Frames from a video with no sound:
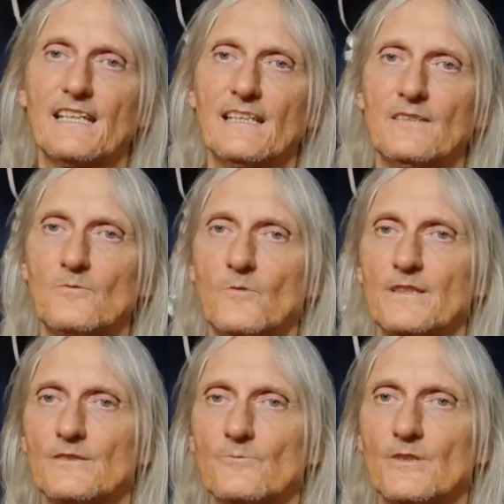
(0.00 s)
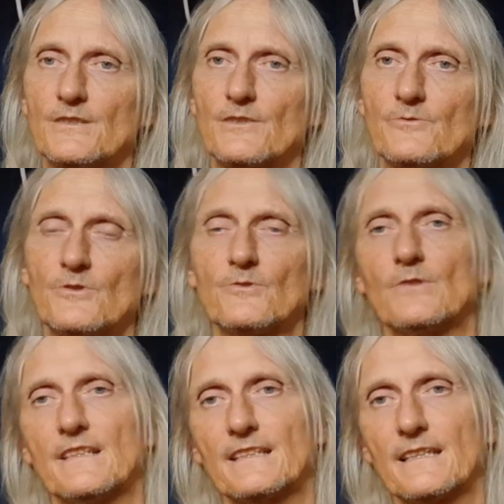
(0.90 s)
and went right through
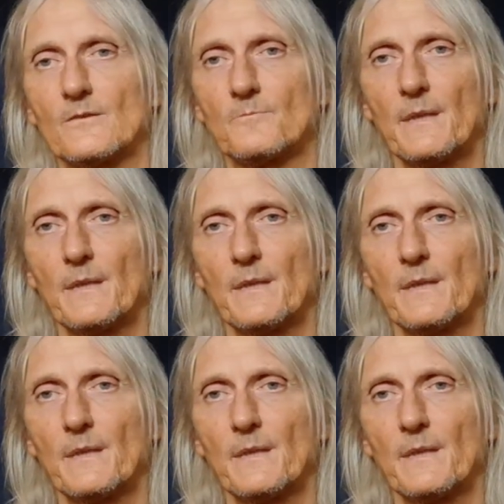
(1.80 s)
and had a